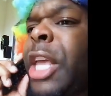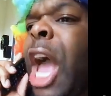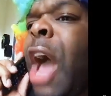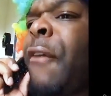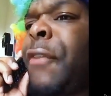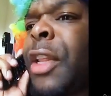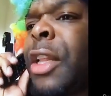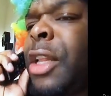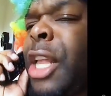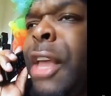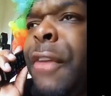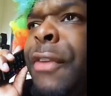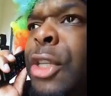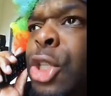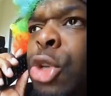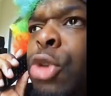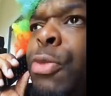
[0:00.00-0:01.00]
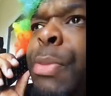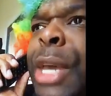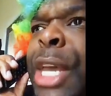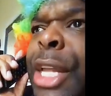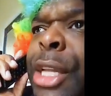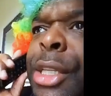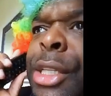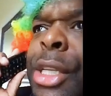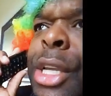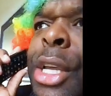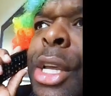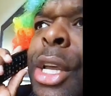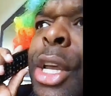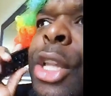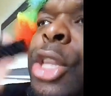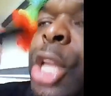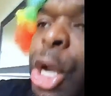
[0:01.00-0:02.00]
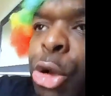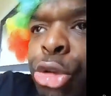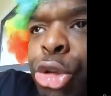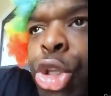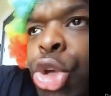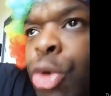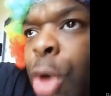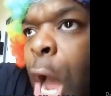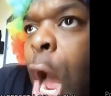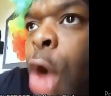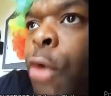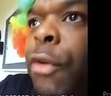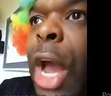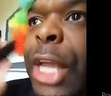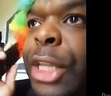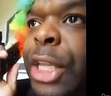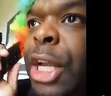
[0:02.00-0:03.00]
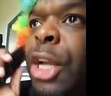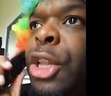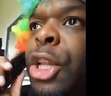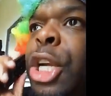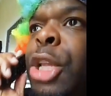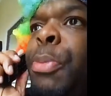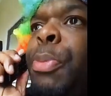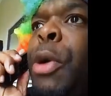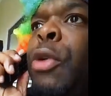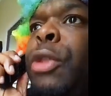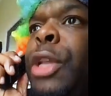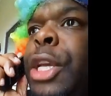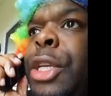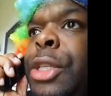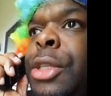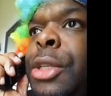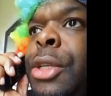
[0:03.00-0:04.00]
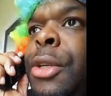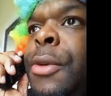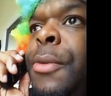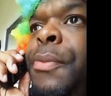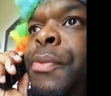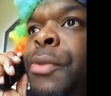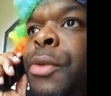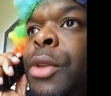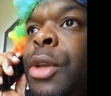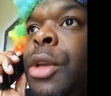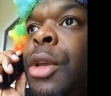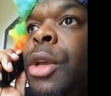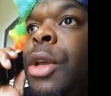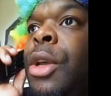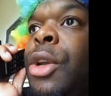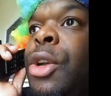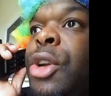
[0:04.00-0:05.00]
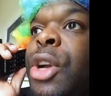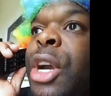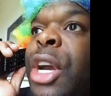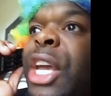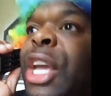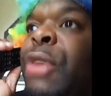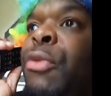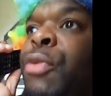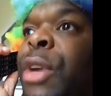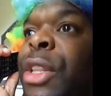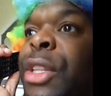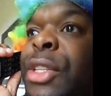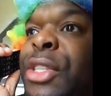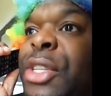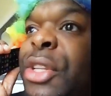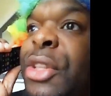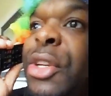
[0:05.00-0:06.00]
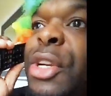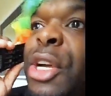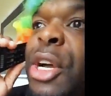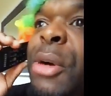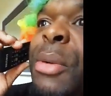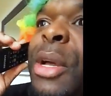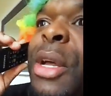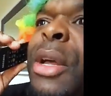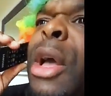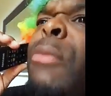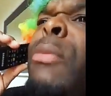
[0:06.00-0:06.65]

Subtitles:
Y'all finna leave in 2 minutes. They go to U-Haul right there. Look at the police. Girl, in rental center come.